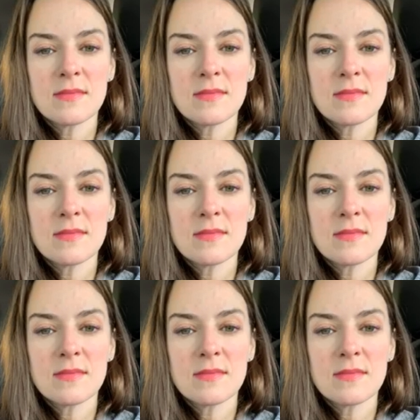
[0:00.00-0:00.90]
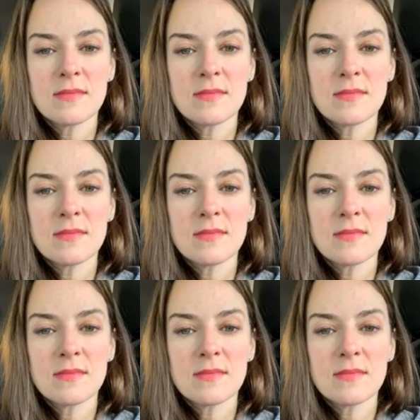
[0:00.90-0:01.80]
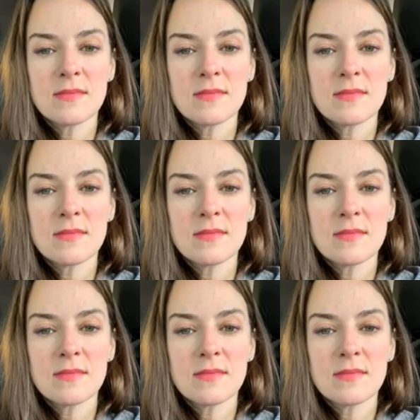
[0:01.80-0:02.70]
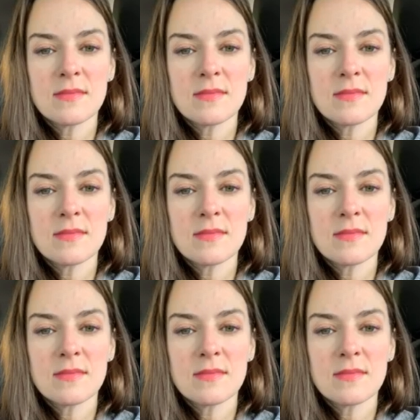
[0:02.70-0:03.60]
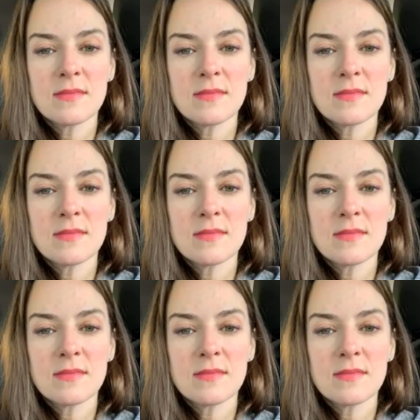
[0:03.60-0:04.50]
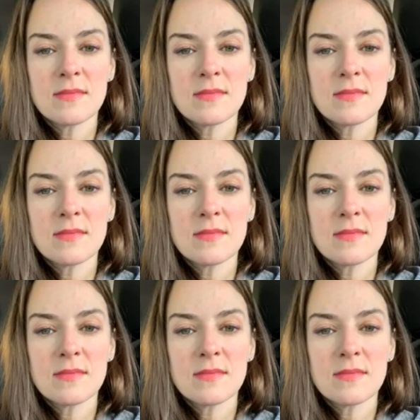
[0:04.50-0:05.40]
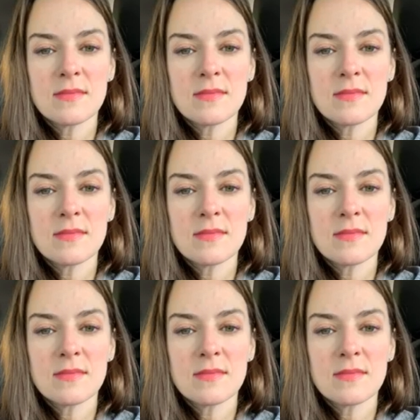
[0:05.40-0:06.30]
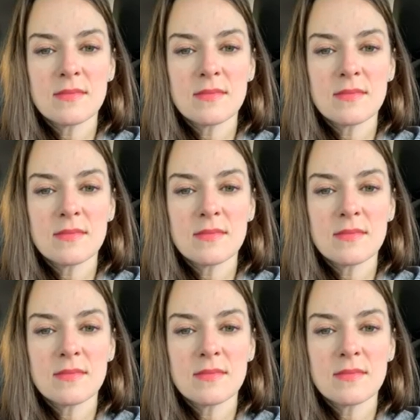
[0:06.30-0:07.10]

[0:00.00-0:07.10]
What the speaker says: (no lip movement)